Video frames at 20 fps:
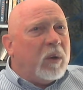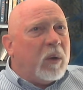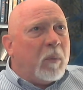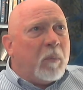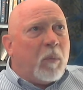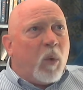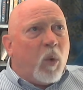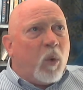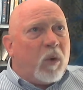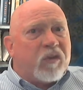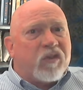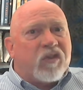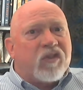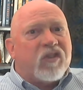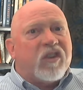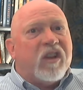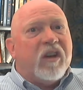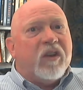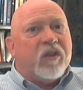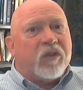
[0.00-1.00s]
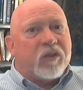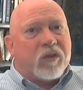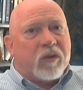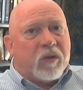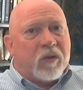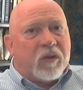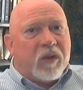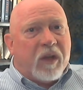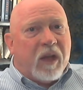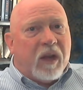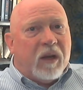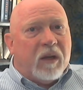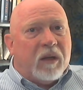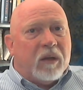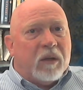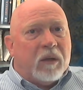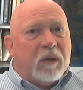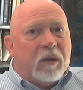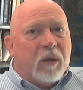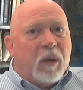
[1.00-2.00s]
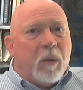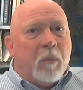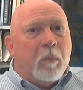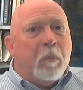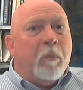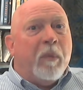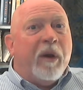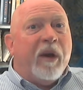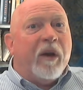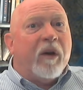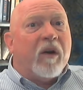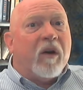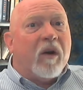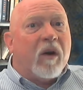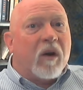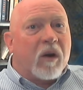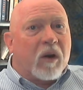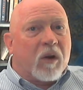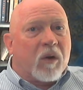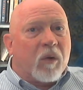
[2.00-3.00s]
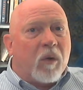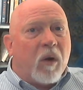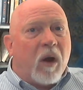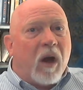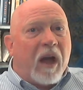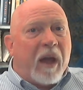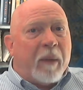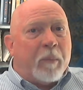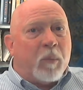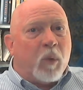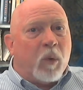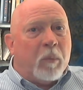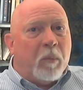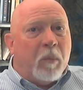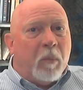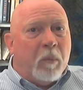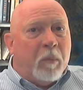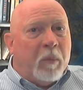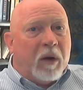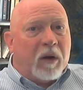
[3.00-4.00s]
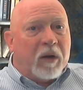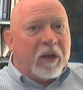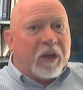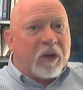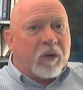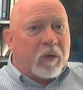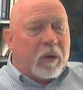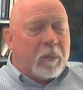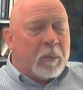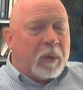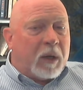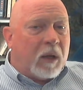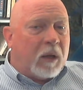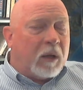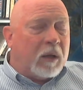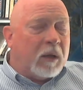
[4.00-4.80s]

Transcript: more sinister than mere crime or merely criminal.